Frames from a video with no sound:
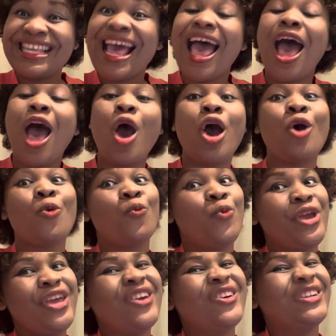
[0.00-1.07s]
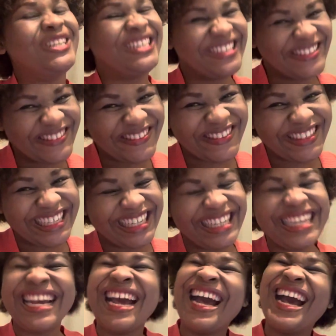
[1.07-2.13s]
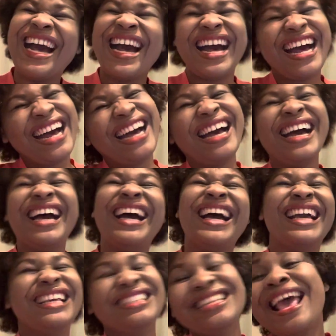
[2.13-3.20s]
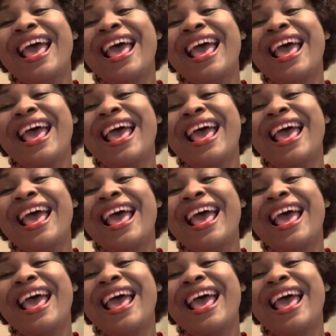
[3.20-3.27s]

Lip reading: How are we all doing, guys?